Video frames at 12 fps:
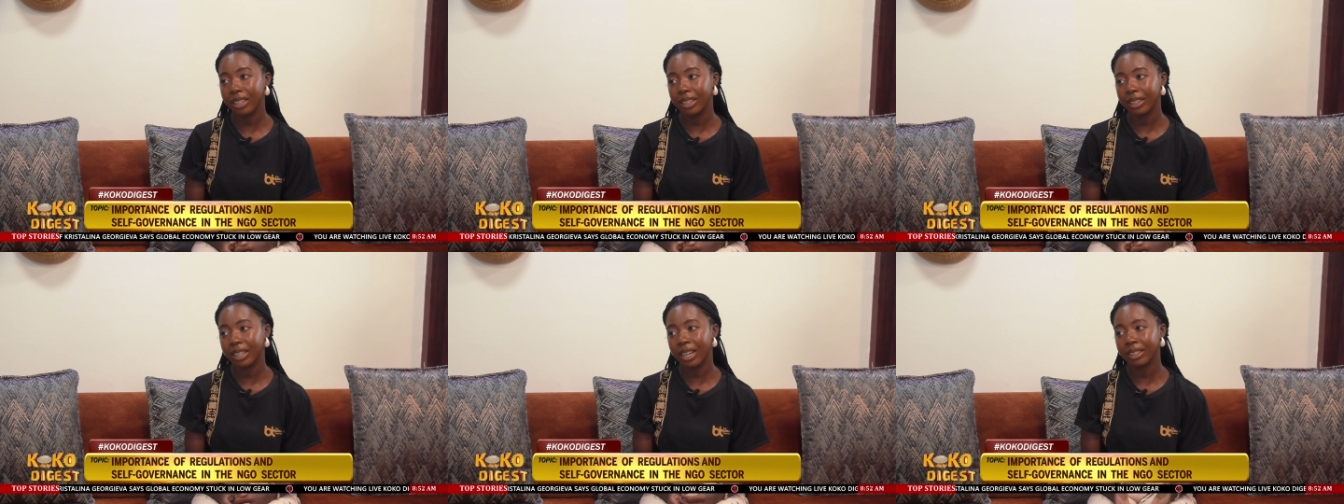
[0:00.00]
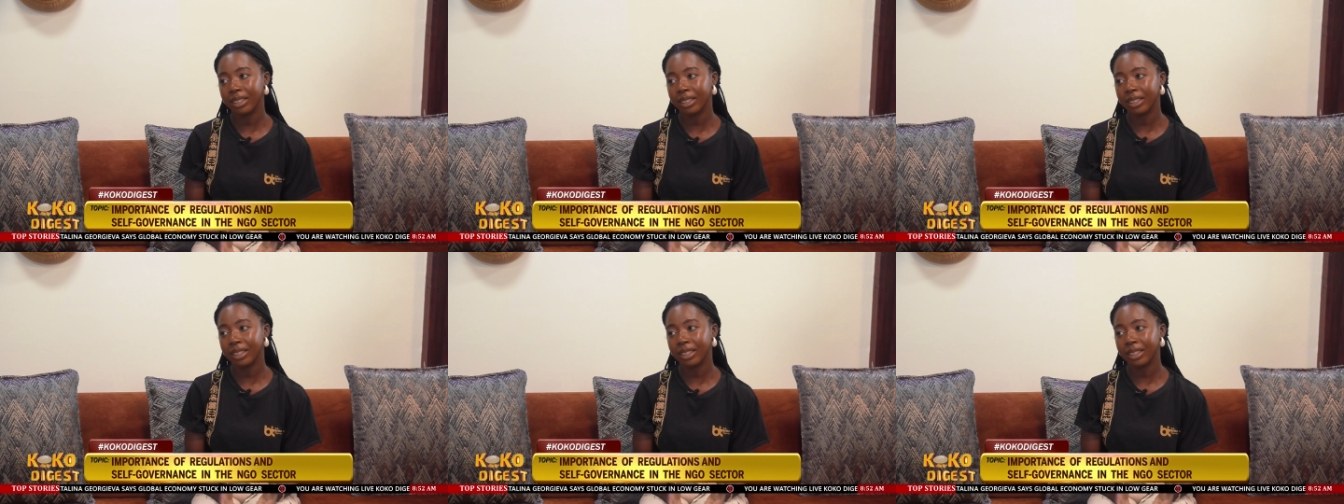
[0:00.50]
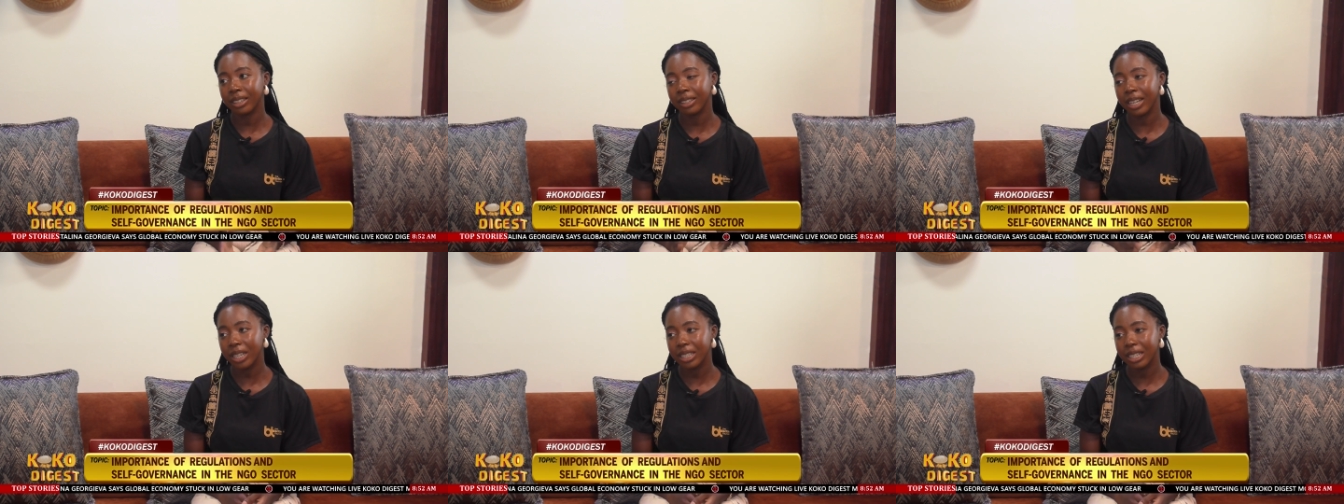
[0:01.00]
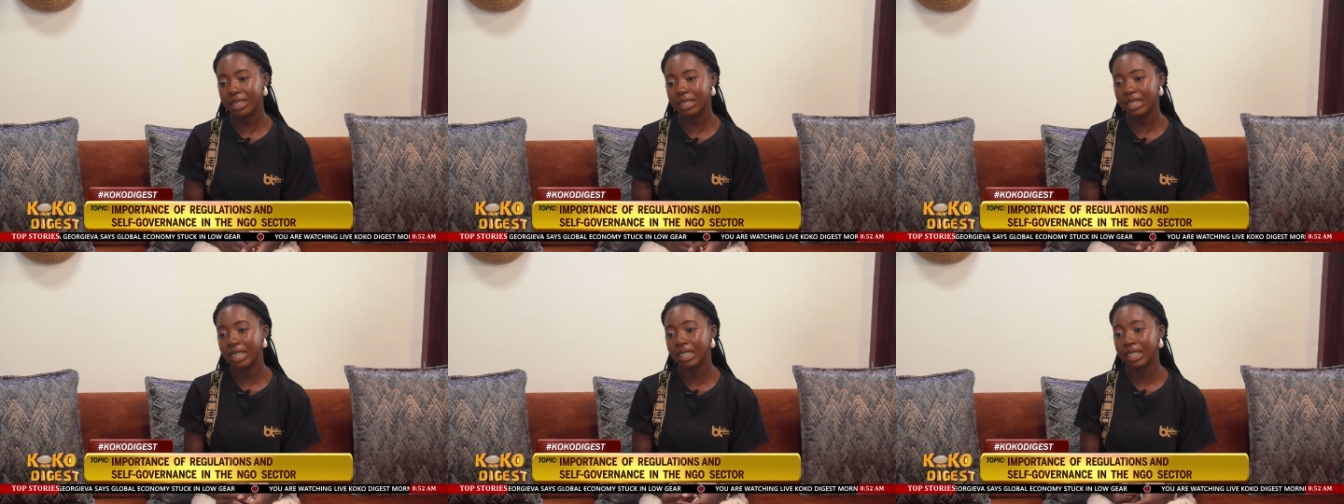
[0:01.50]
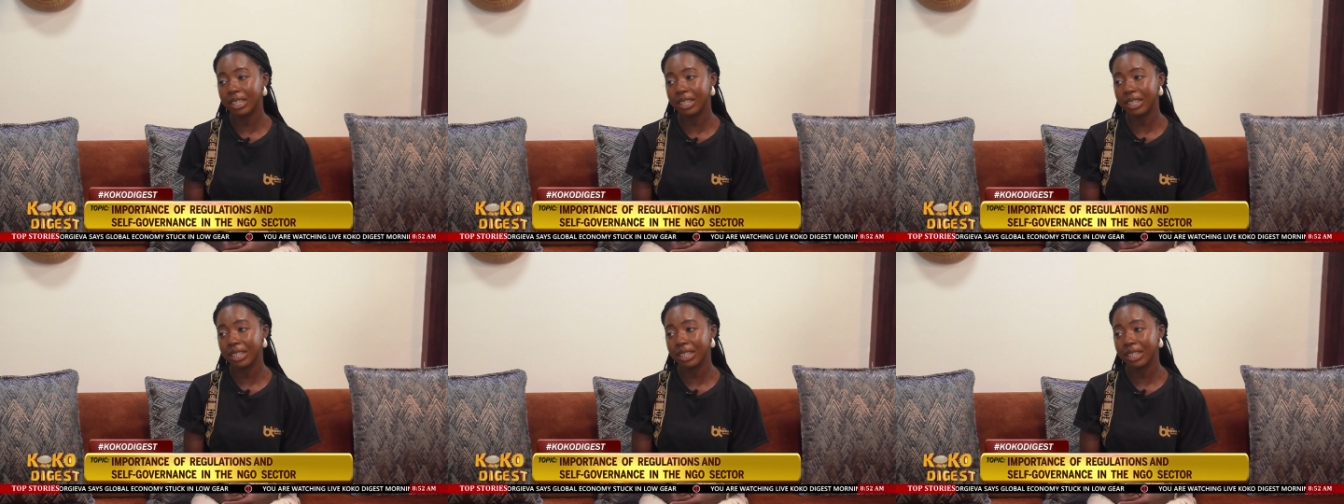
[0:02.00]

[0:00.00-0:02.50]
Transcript: there are the, there are the directors, then okay.